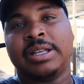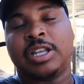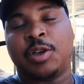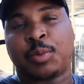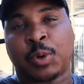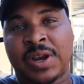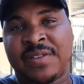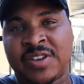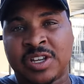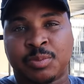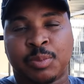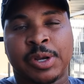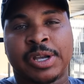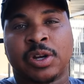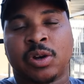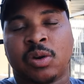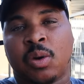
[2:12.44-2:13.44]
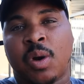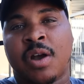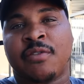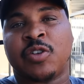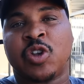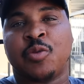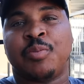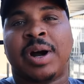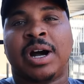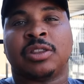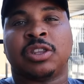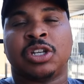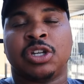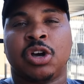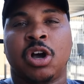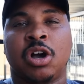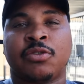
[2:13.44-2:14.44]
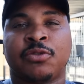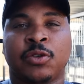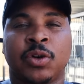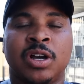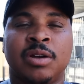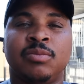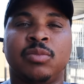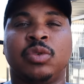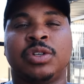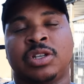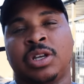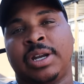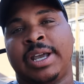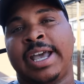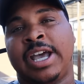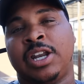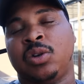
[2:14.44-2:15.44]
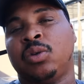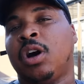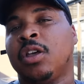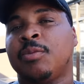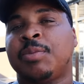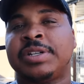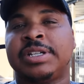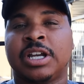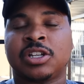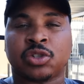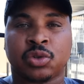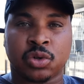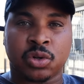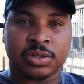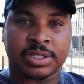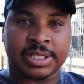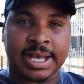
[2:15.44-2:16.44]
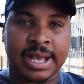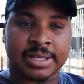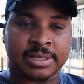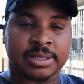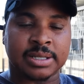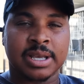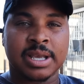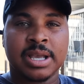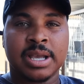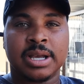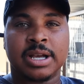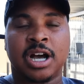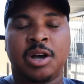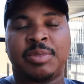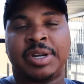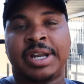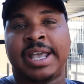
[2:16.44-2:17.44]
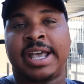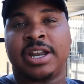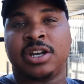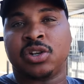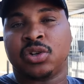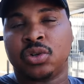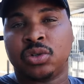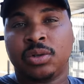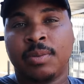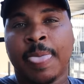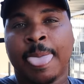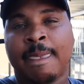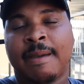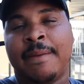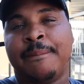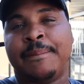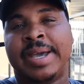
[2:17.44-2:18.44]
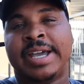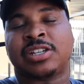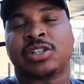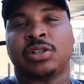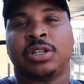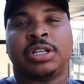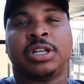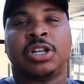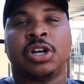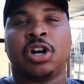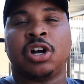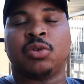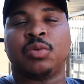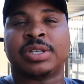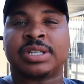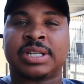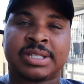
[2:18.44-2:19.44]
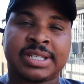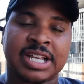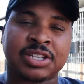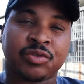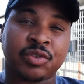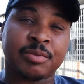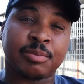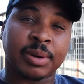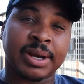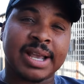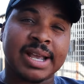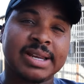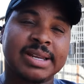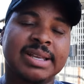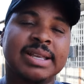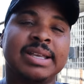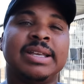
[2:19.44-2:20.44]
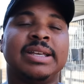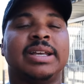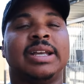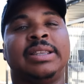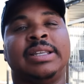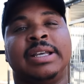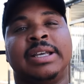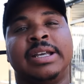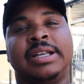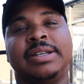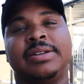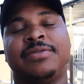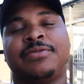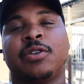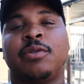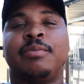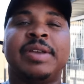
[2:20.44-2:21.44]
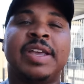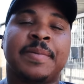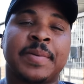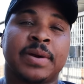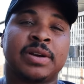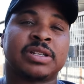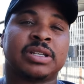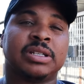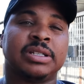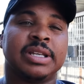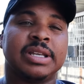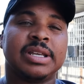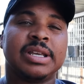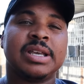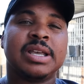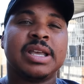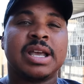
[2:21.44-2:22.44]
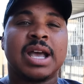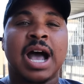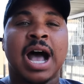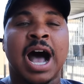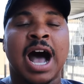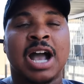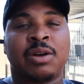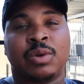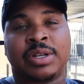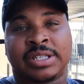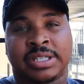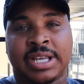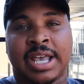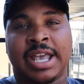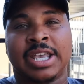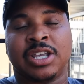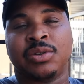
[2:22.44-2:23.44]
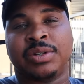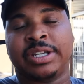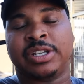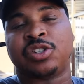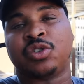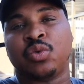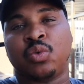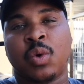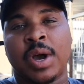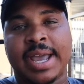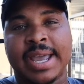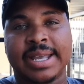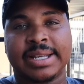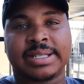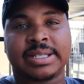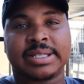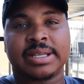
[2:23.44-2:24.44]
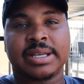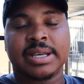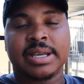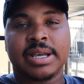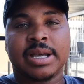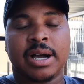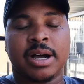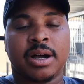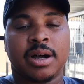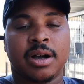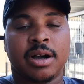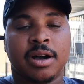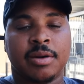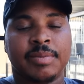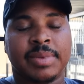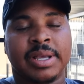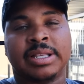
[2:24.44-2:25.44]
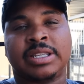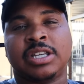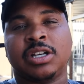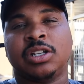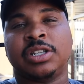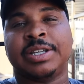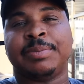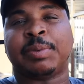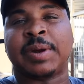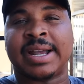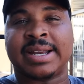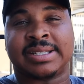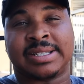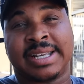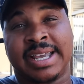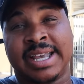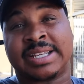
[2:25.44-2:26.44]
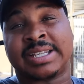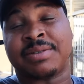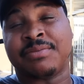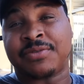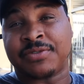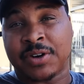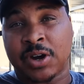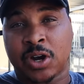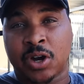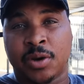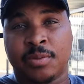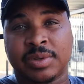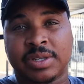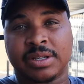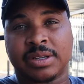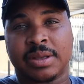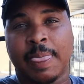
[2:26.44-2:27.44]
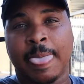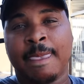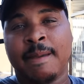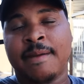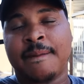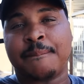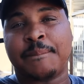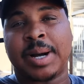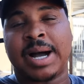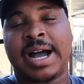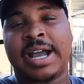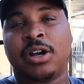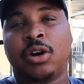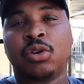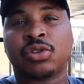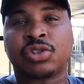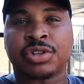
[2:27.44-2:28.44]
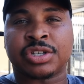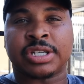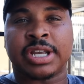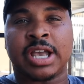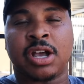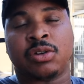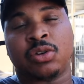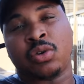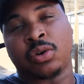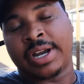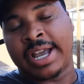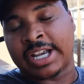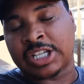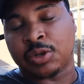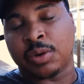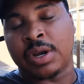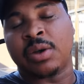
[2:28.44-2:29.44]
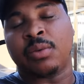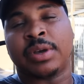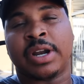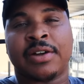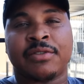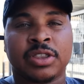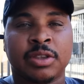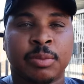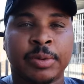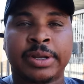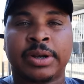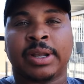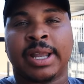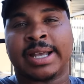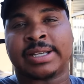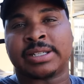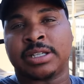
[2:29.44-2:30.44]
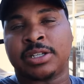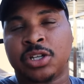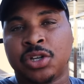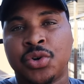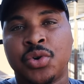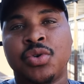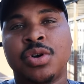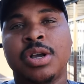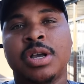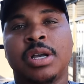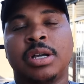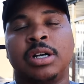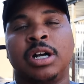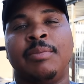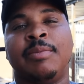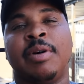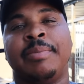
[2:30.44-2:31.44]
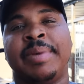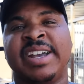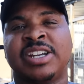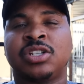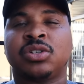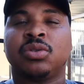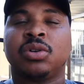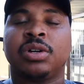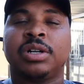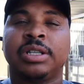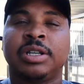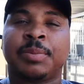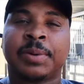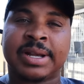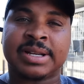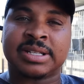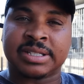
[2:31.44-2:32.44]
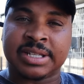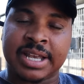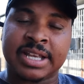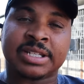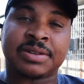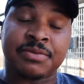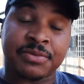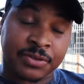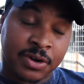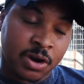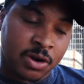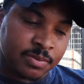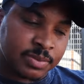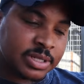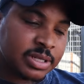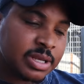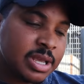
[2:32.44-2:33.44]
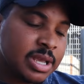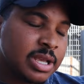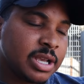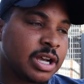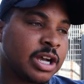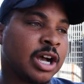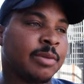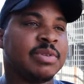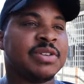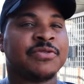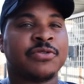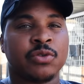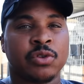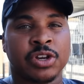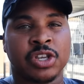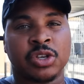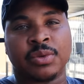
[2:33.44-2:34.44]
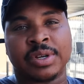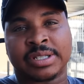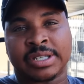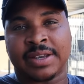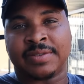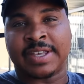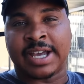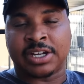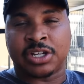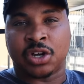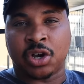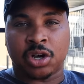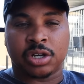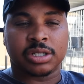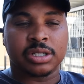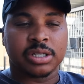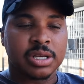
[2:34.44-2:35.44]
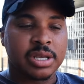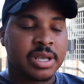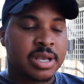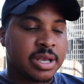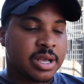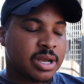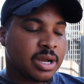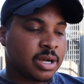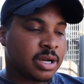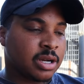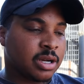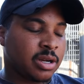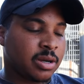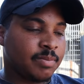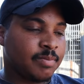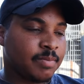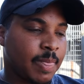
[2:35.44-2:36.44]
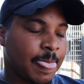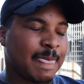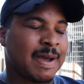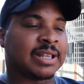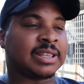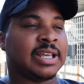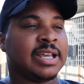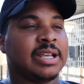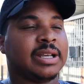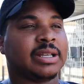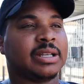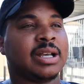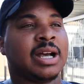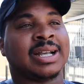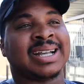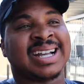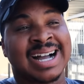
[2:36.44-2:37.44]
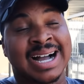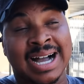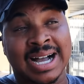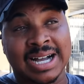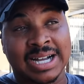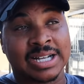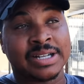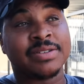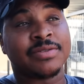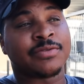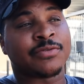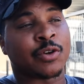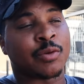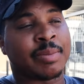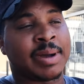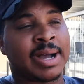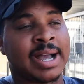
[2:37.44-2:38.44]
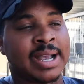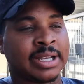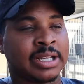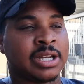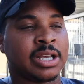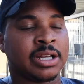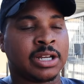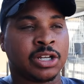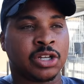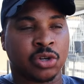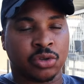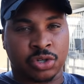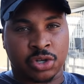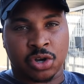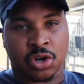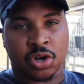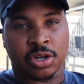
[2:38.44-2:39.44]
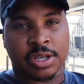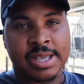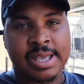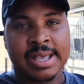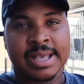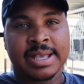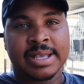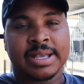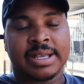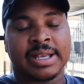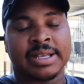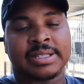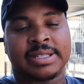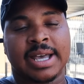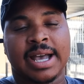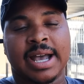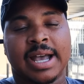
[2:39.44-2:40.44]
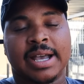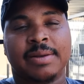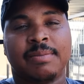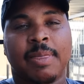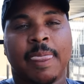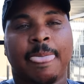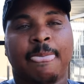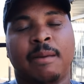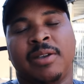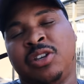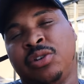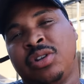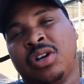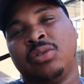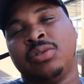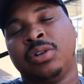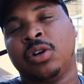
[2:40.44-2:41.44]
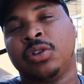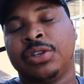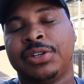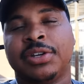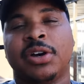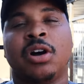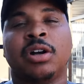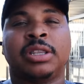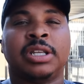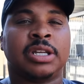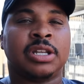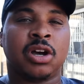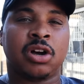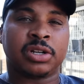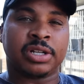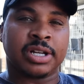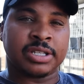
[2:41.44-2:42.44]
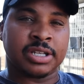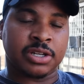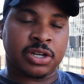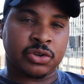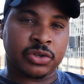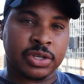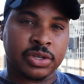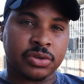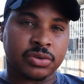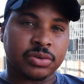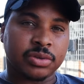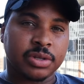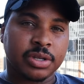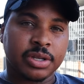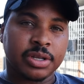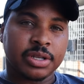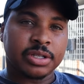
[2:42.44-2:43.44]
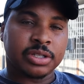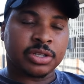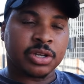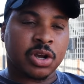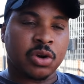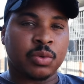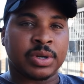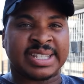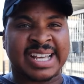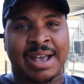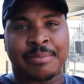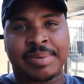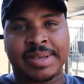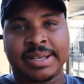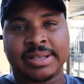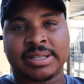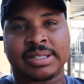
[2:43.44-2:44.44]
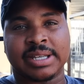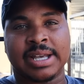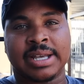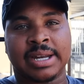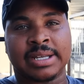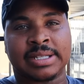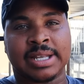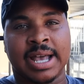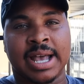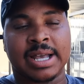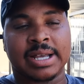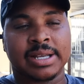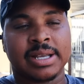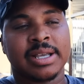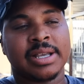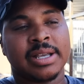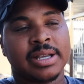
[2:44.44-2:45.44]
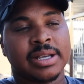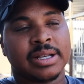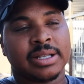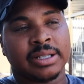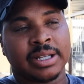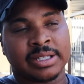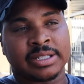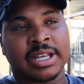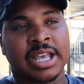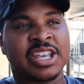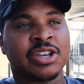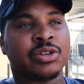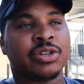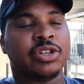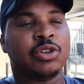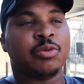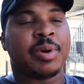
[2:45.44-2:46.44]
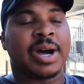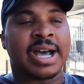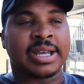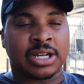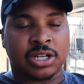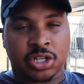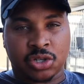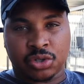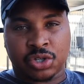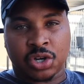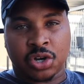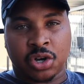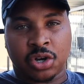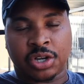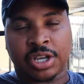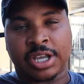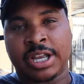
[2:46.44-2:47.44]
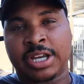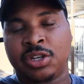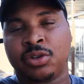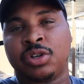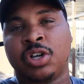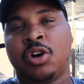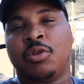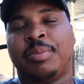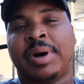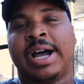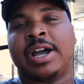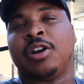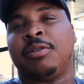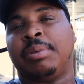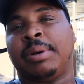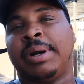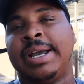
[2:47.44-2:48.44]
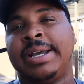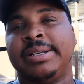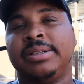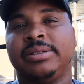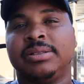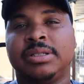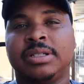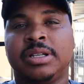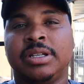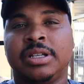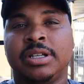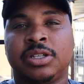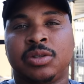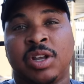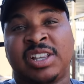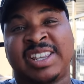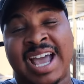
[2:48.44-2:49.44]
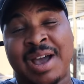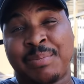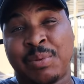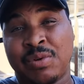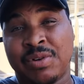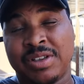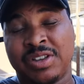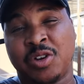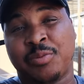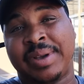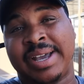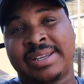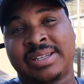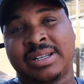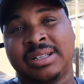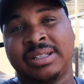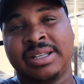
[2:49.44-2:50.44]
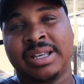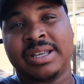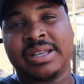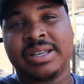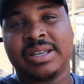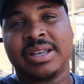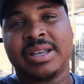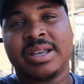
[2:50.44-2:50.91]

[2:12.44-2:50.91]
The previous breeder or whoever you bought the dog from was going to handle all the progesterone tests and make sure that the dog was successfully bred. And then for me personally, I would say you need to wait until the pregnancy is confirmed by ultrasound or x-ray, whatever the breeder likes to do. But make sure the pregnancy is confirmed before you receive that dog. I think a con for buying an adult dog is that you don't know the dog and the dog doesn't know you. So with that being said is that, let's say you buy an adult dog and you don't buy her bred. So at that point, you're basically